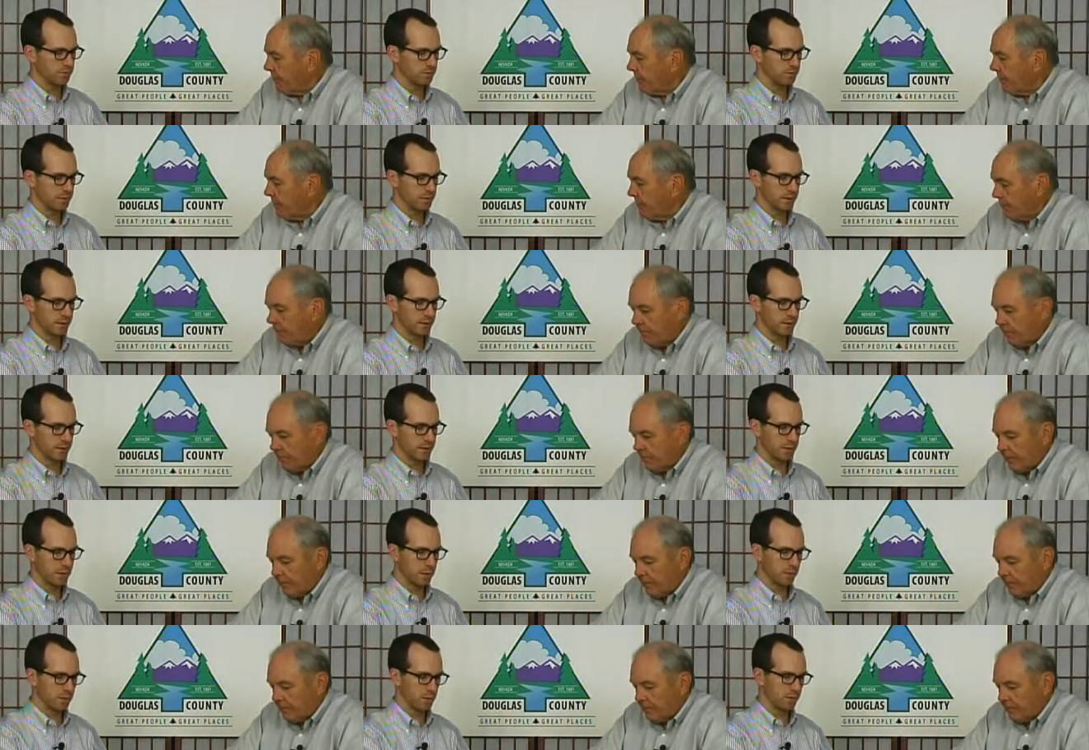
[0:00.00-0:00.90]
Speaker 1: we've seen a,
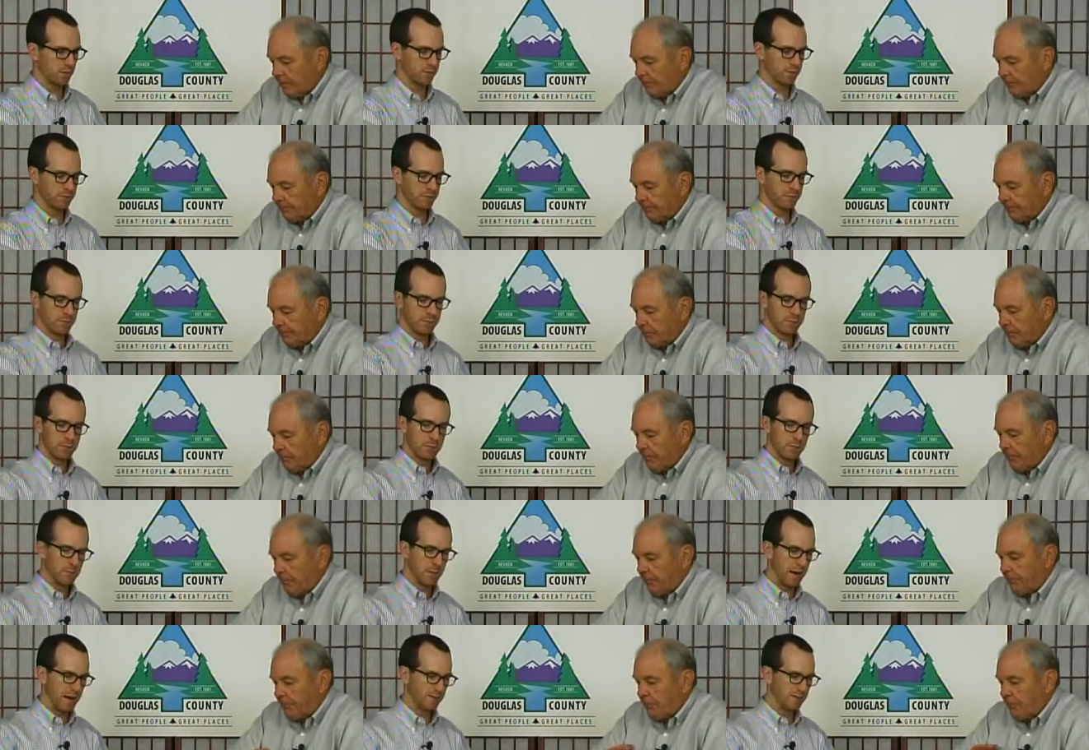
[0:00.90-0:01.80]
a number of
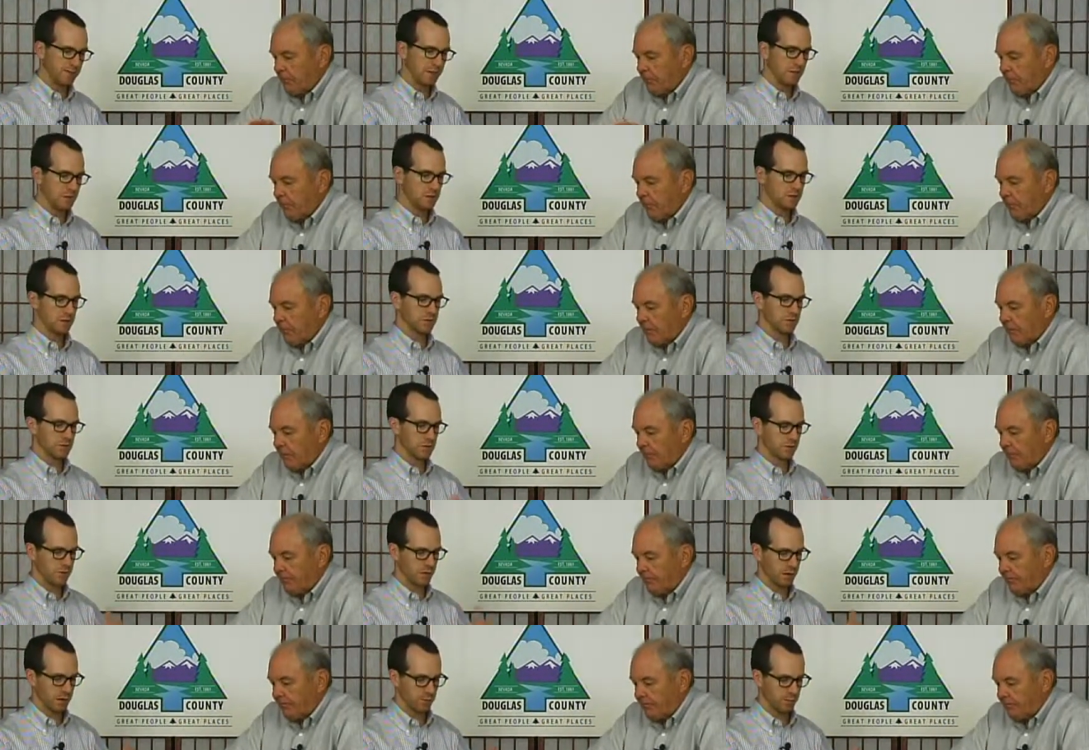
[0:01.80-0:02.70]
modifications
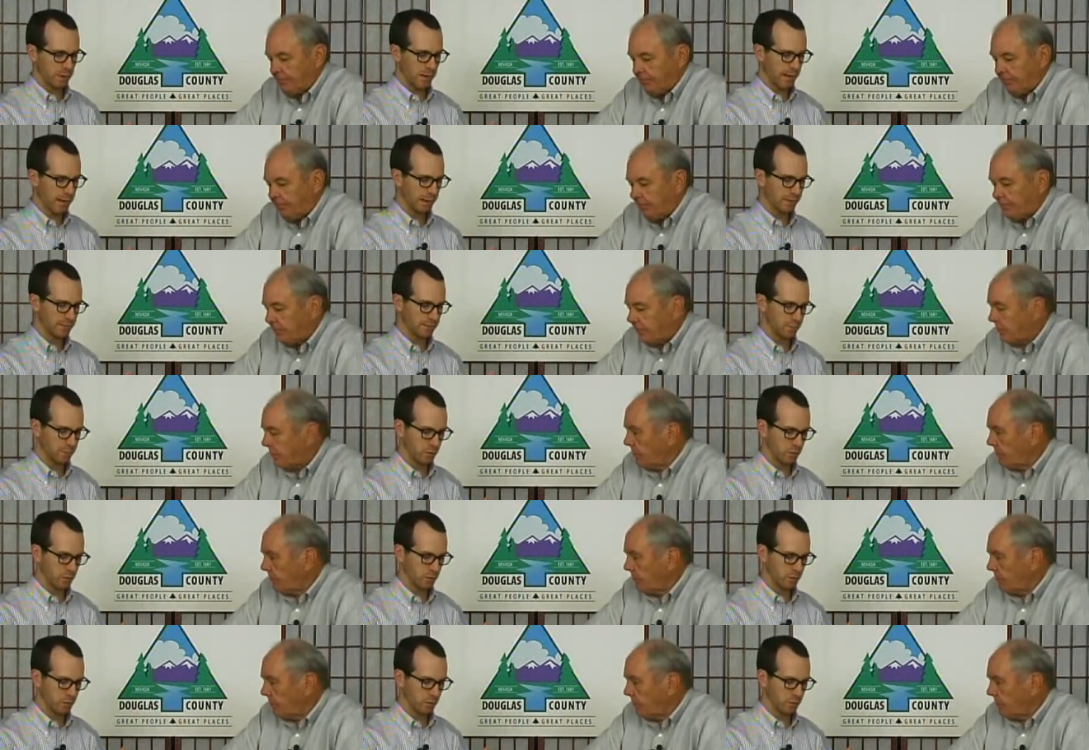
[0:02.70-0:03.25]
that have come back.